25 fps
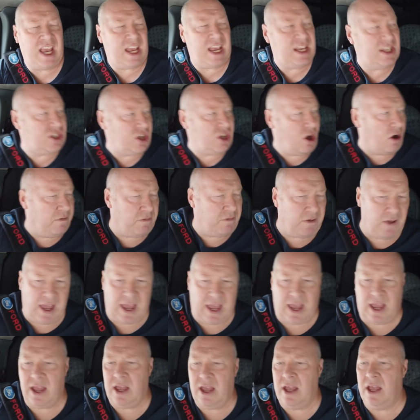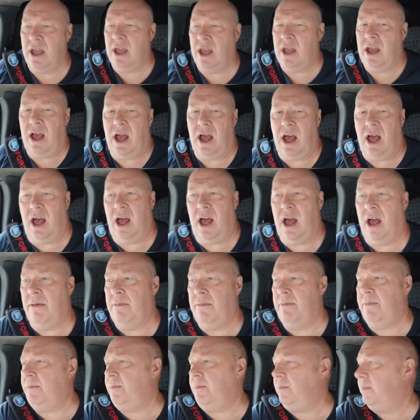tits off it.
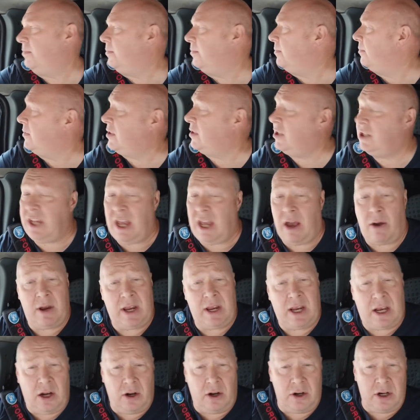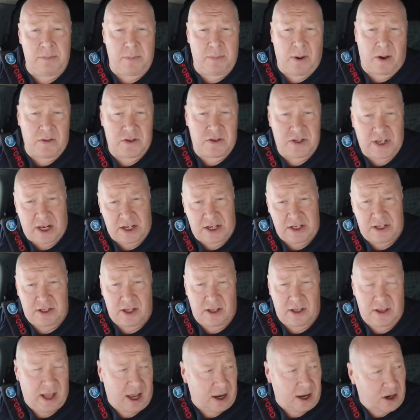Um, see how I included both
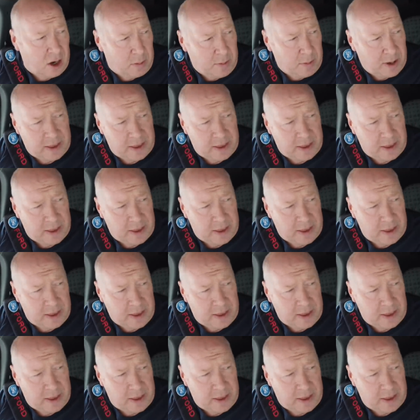sexes in that